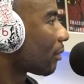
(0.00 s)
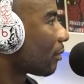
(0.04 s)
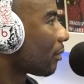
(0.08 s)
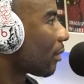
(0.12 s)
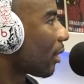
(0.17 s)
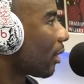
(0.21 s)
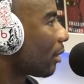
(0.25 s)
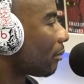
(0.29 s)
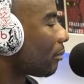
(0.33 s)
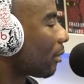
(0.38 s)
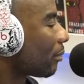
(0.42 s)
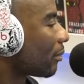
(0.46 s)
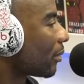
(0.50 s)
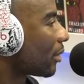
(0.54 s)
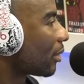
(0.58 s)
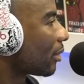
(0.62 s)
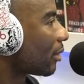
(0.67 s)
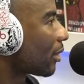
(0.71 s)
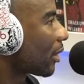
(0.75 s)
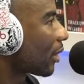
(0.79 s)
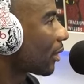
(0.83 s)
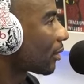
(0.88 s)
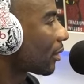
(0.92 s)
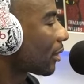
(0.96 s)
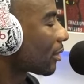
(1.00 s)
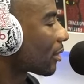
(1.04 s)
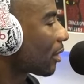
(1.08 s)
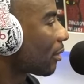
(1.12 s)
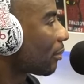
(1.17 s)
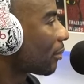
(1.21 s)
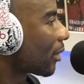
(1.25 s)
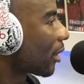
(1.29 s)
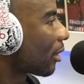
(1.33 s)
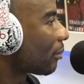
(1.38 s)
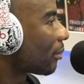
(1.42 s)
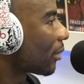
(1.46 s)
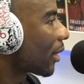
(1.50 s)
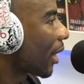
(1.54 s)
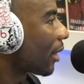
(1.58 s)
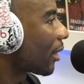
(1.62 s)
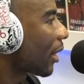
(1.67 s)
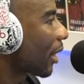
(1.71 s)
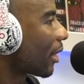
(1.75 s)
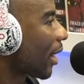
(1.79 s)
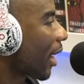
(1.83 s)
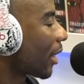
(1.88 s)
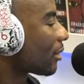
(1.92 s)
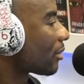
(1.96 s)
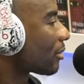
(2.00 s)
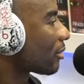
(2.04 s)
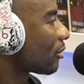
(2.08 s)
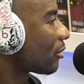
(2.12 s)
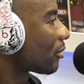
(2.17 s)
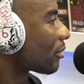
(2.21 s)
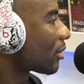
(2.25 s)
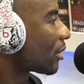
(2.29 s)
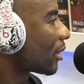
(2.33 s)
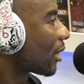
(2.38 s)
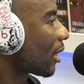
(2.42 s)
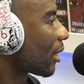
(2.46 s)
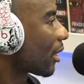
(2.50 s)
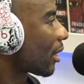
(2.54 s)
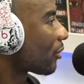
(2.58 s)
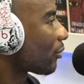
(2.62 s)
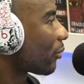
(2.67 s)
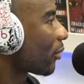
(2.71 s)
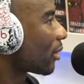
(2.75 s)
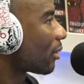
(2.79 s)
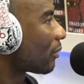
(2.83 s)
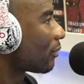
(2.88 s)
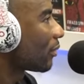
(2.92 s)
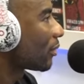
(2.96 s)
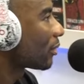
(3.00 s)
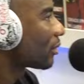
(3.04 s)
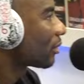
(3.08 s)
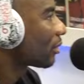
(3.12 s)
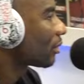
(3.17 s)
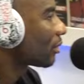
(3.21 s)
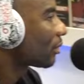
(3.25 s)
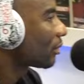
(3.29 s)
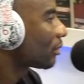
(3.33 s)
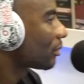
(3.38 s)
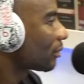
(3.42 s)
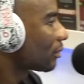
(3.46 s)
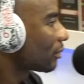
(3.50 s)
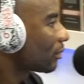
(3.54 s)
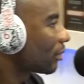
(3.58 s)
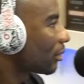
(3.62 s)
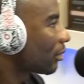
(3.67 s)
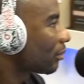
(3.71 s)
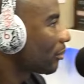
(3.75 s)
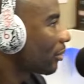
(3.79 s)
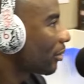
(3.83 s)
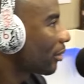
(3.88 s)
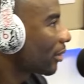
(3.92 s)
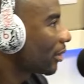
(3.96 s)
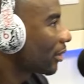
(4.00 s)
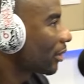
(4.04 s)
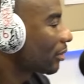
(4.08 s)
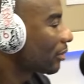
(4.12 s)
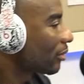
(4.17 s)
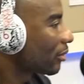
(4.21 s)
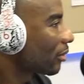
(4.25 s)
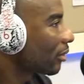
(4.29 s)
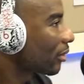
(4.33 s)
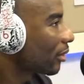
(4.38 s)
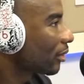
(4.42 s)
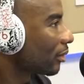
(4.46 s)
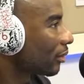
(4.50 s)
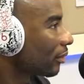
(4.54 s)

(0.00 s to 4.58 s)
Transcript: Um, I'm in the doc that's coming out, but I, I, I just don't see how that's relevant to the to the Murder Incorporated story.